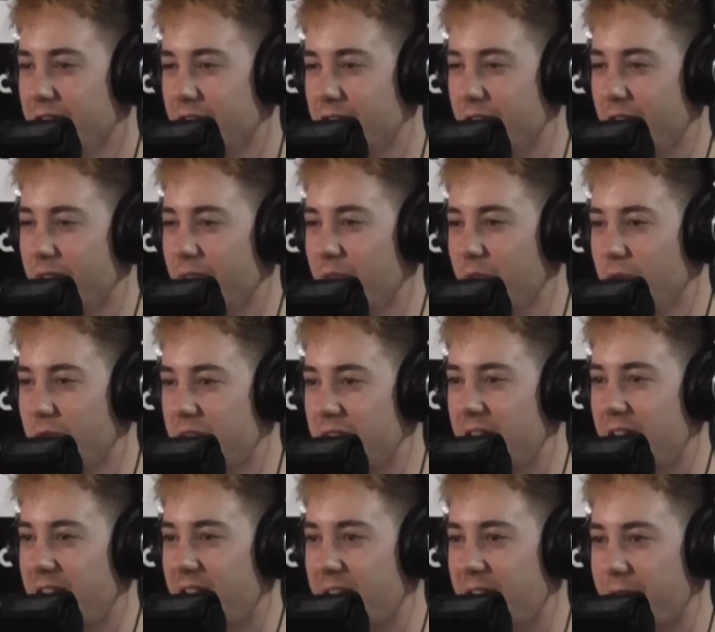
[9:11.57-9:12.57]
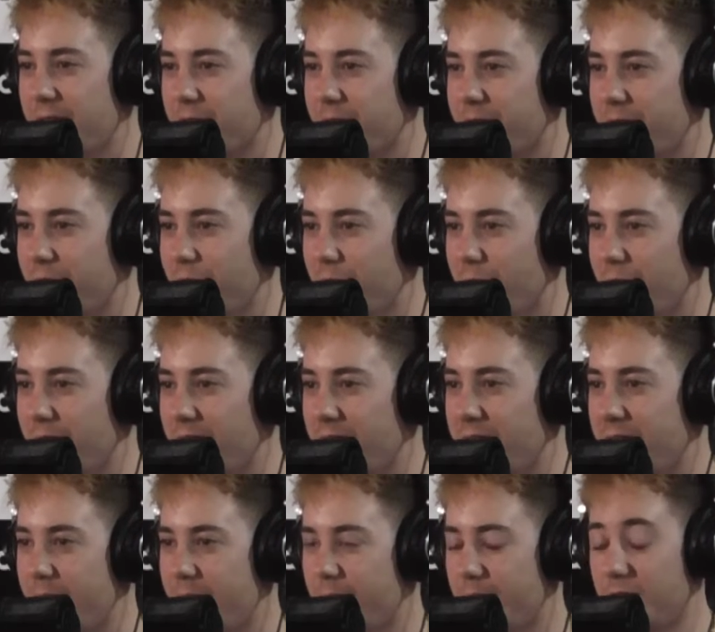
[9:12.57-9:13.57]
So if you stayed after 4
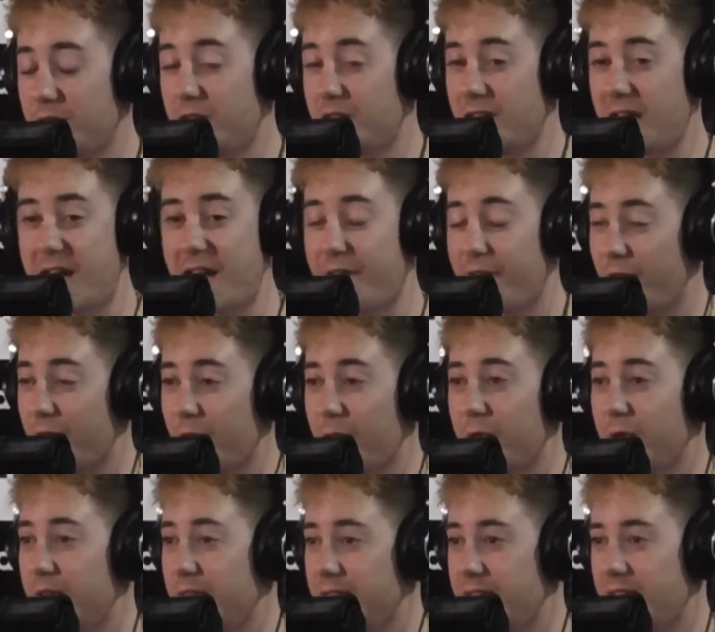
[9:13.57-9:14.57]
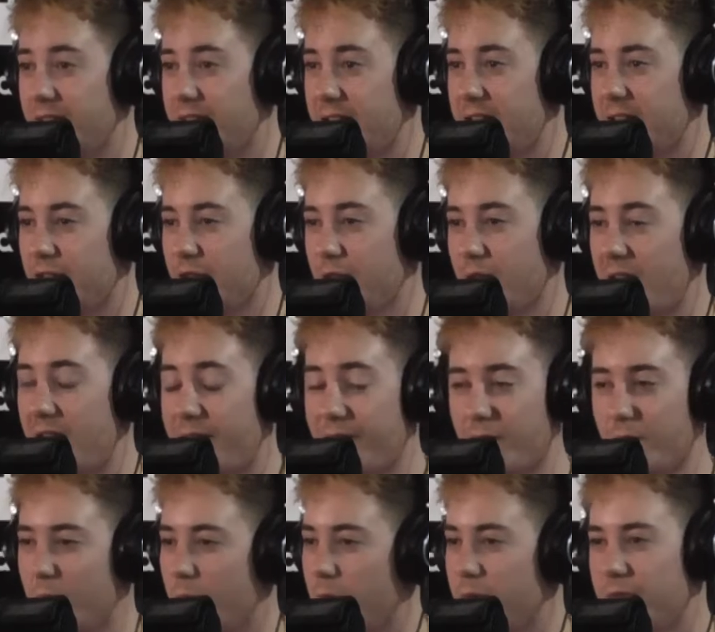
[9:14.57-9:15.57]
a.m., which everyone did, and
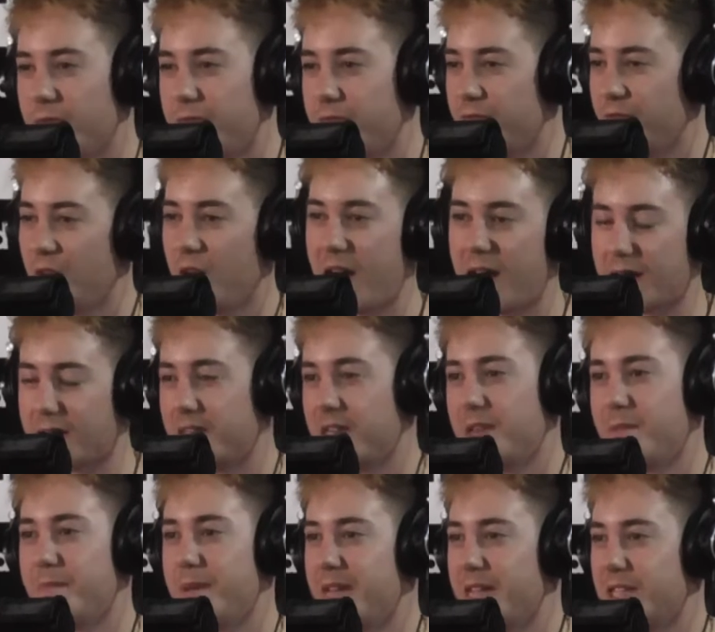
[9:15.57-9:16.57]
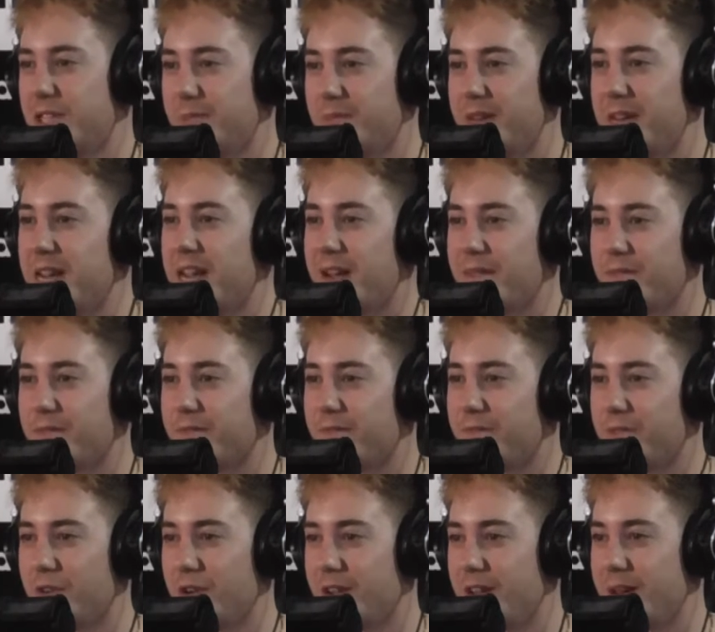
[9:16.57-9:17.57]
everyone would flock to the basement after
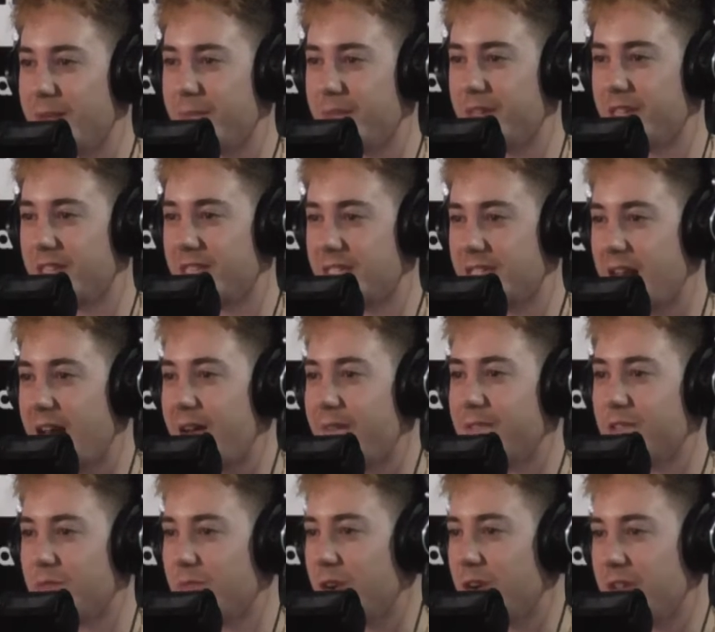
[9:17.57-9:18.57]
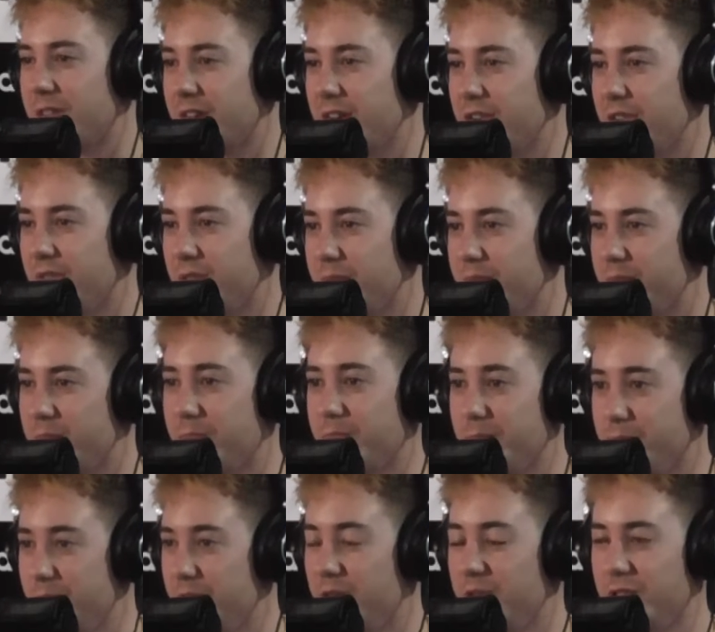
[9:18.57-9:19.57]
4 a.m. because that was where they knew the
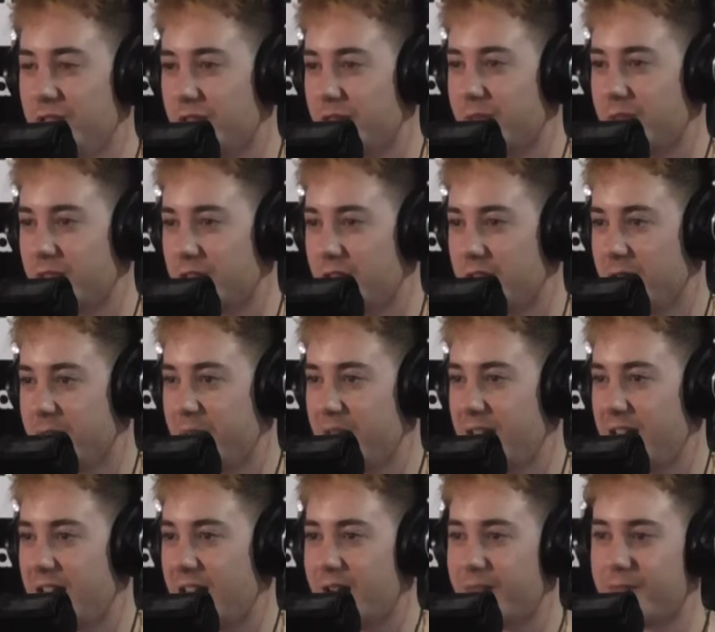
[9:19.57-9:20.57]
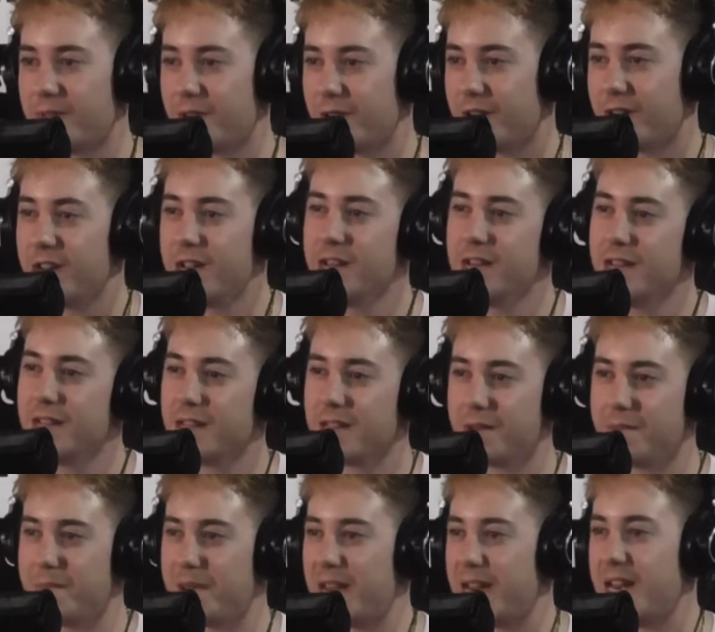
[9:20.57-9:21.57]
music was going to be after
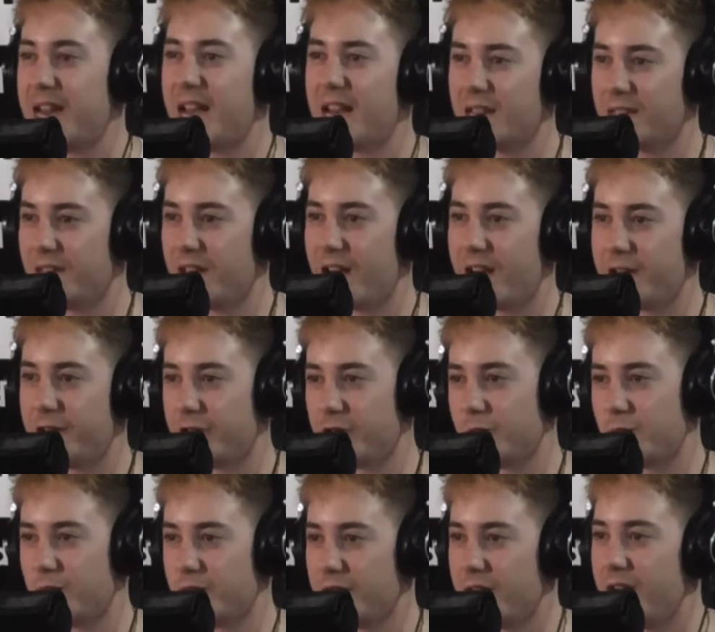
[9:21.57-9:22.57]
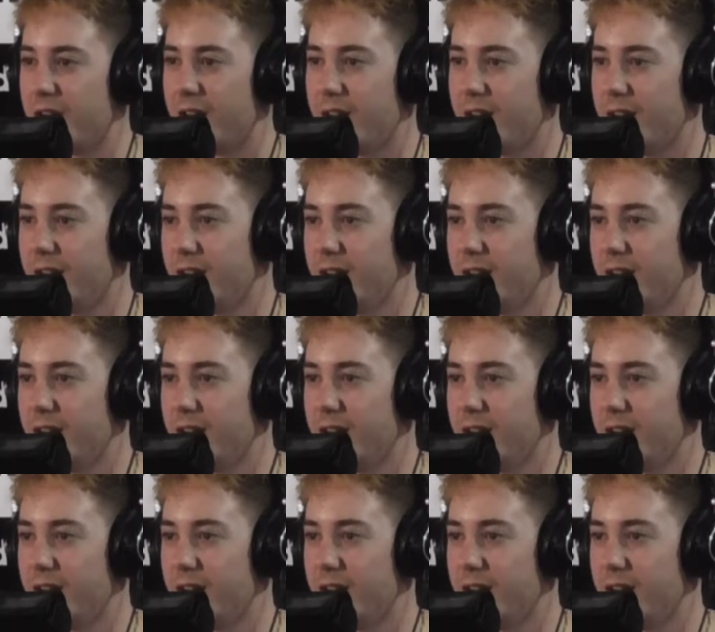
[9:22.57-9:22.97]
the main headliners were done.